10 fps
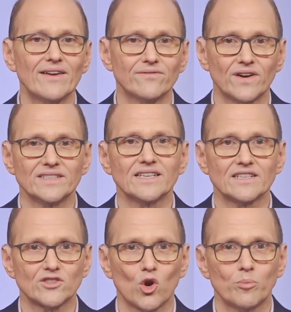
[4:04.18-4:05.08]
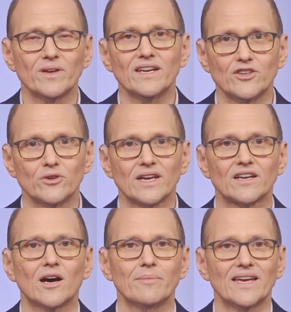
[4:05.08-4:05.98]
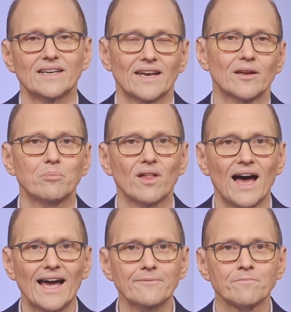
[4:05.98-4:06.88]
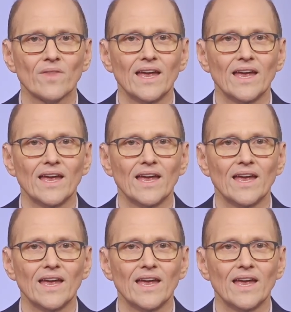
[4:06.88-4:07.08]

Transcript: funding is open and you can come in and apply.